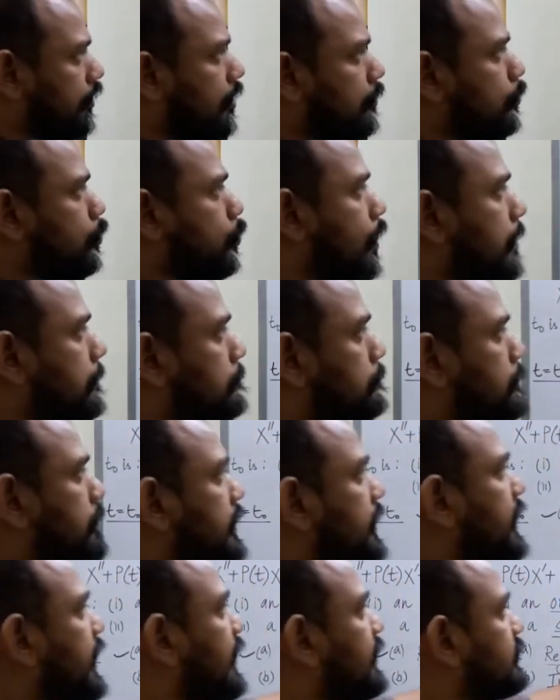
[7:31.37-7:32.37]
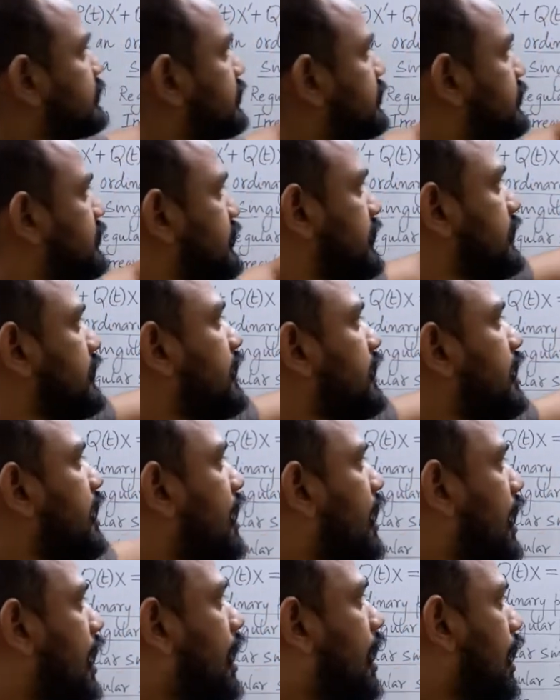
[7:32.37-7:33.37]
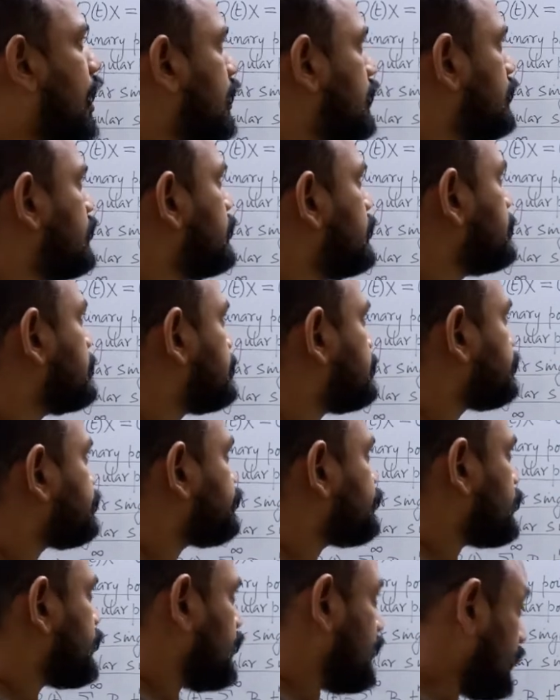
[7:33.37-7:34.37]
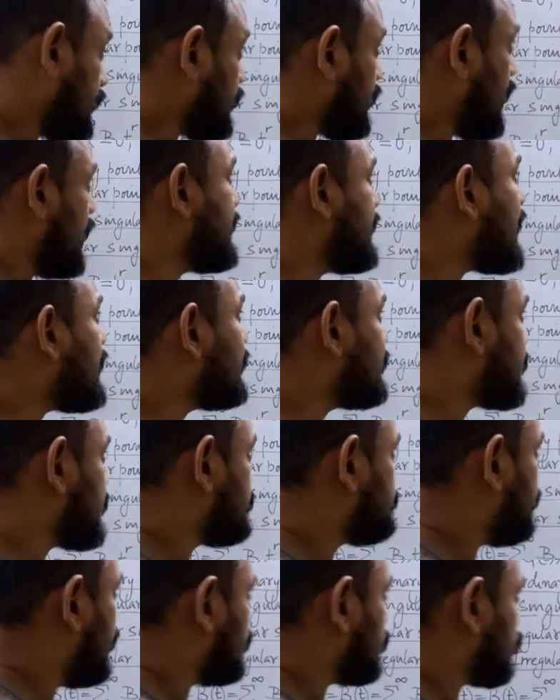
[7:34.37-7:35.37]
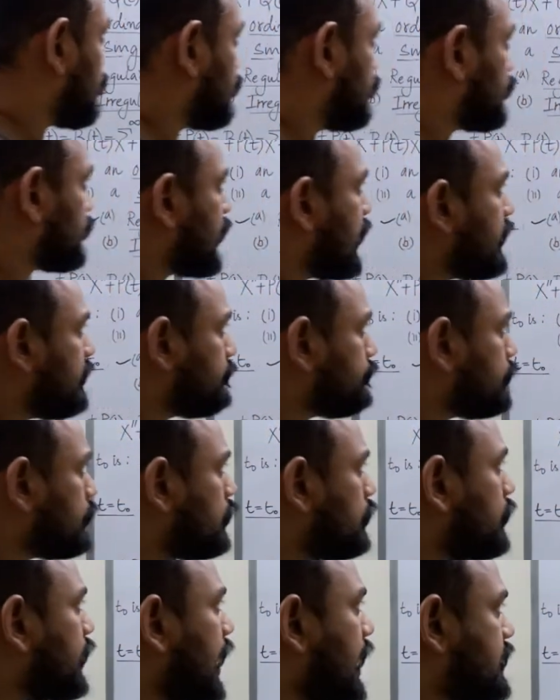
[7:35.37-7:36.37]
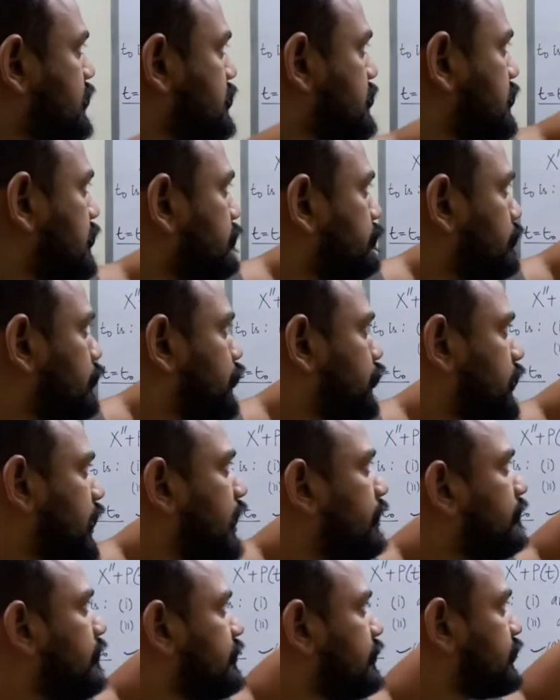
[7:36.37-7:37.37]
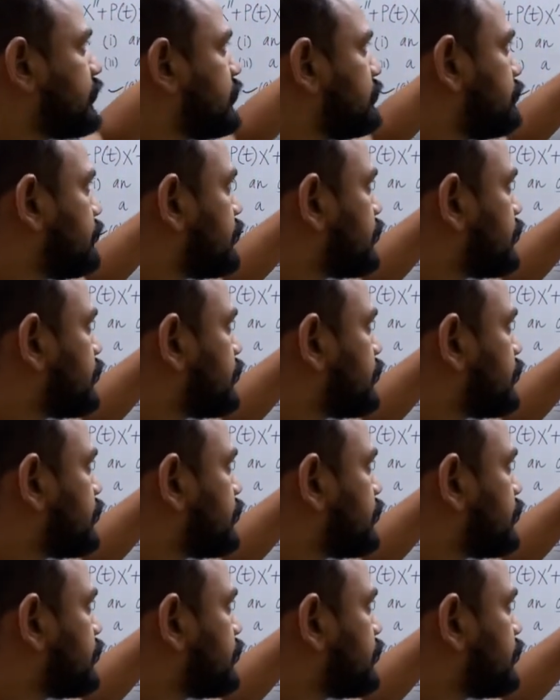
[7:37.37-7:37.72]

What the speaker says: where B and C are analytic functions. And if you stare at this differential